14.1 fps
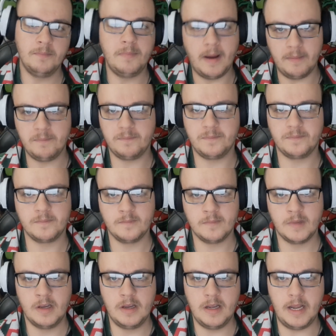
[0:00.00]
But
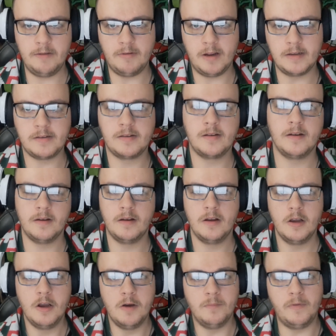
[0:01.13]
anyways,
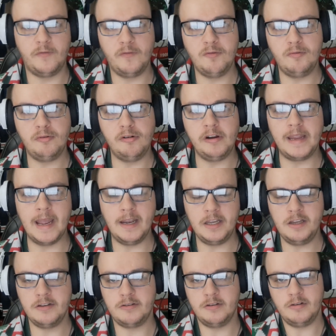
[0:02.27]
before we get
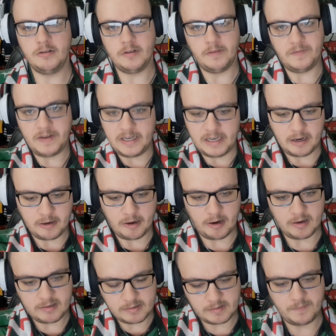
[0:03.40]
into the video,
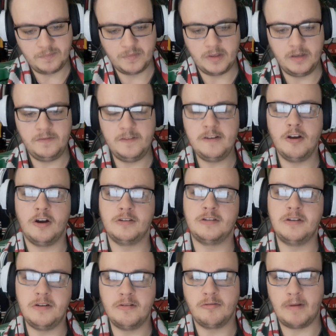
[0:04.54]
guys, if you guys
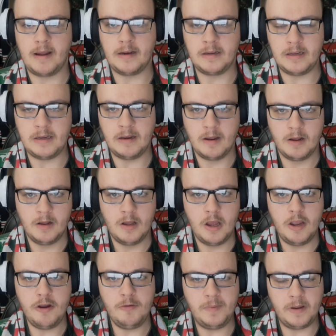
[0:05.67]
are new around here,
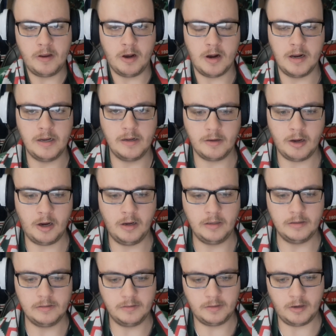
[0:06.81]
it would be
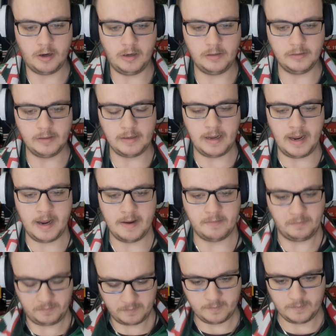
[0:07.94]
kindly, and